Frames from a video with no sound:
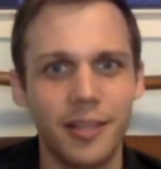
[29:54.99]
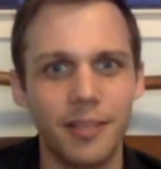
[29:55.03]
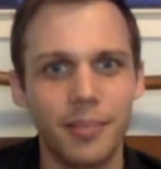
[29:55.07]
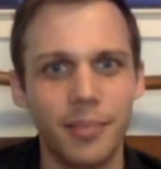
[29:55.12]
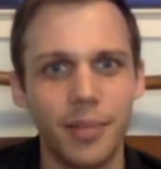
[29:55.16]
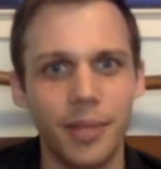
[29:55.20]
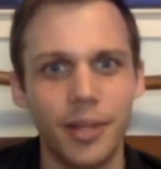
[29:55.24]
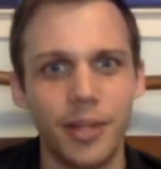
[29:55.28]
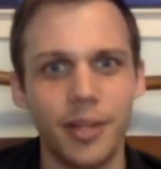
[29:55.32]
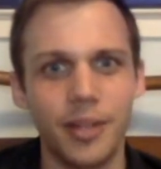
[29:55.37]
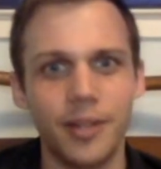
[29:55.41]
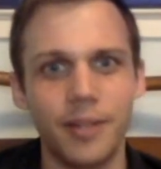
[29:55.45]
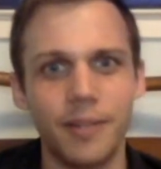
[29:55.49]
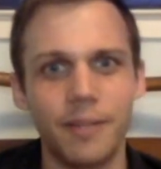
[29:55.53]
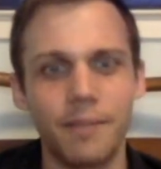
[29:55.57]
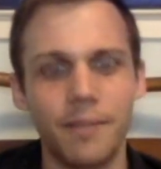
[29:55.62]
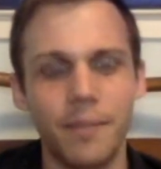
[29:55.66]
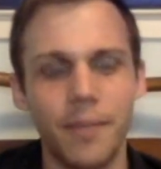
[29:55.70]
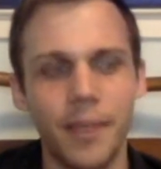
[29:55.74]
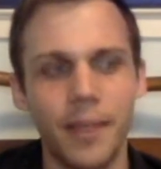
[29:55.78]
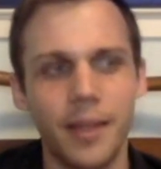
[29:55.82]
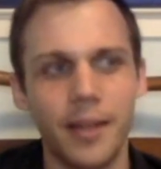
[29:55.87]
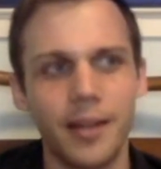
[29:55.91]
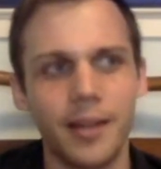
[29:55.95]
But
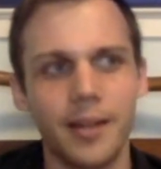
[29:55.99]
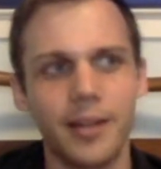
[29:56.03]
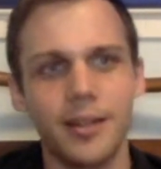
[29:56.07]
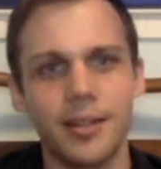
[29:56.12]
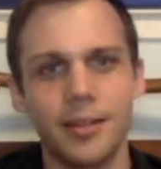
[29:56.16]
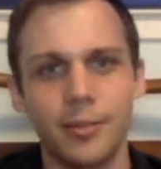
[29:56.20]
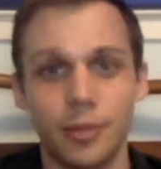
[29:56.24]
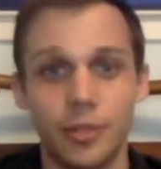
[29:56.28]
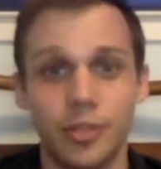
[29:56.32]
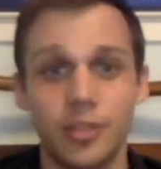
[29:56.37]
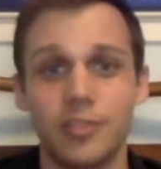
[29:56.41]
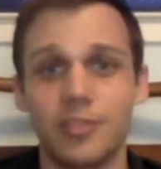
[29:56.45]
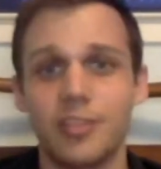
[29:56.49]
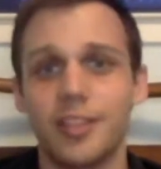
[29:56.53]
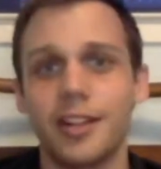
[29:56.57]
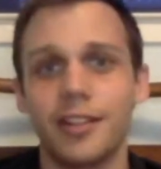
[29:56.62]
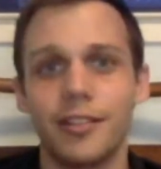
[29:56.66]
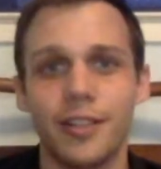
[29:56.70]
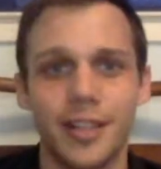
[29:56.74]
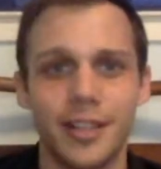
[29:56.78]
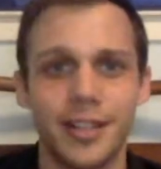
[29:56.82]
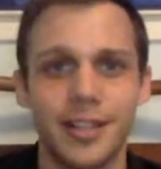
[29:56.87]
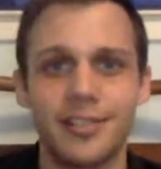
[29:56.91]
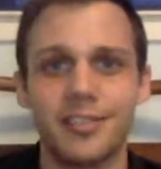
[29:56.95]
uh, which is kind of
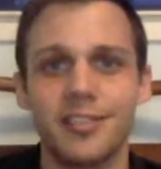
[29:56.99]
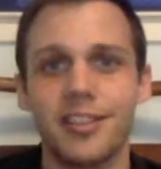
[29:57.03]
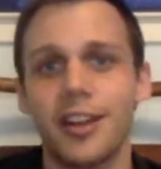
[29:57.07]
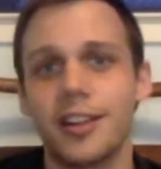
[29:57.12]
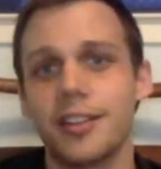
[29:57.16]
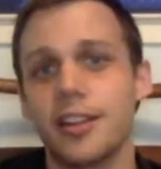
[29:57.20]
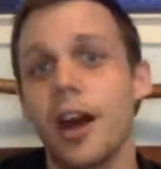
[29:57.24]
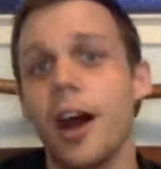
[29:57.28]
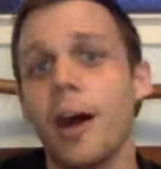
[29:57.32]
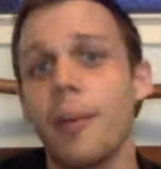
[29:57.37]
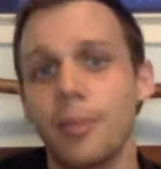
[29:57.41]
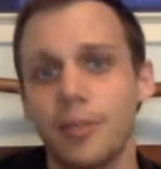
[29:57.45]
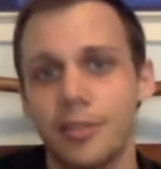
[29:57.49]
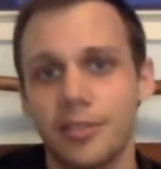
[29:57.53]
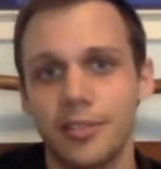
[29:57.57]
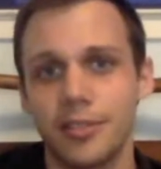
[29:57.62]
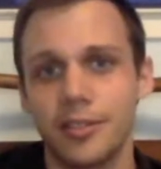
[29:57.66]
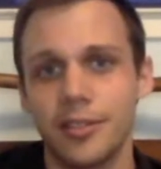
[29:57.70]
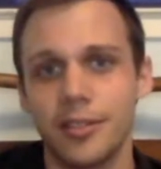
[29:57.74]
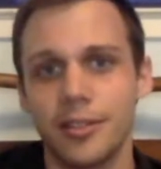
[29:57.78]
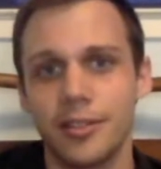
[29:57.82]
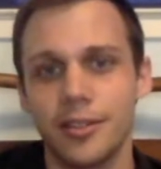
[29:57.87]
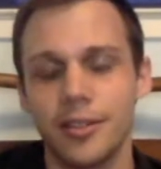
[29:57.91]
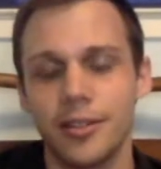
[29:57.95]
like the exact
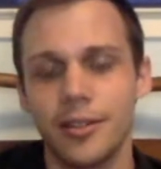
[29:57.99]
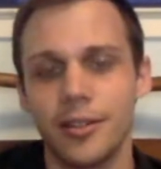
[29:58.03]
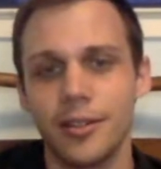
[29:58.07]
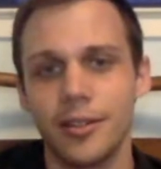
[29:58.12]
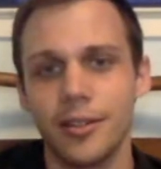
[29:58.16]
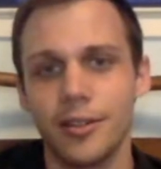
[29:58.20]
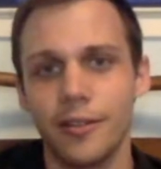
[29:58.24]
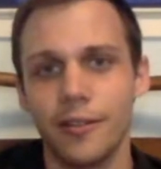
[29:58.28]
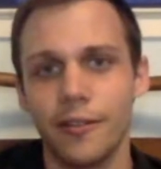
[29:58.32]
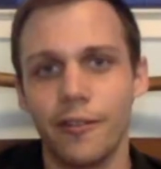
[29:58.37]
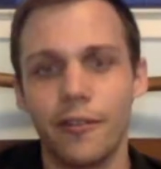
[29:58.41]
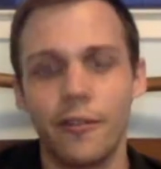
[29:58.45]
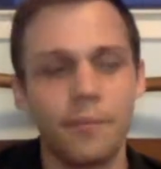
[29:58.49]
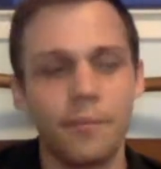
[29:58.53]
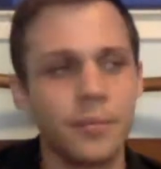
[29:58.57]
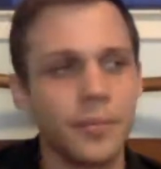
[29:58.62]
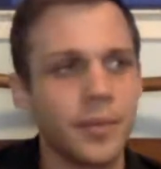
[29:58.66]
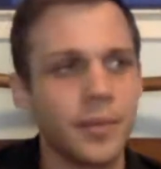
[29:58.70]
opposite of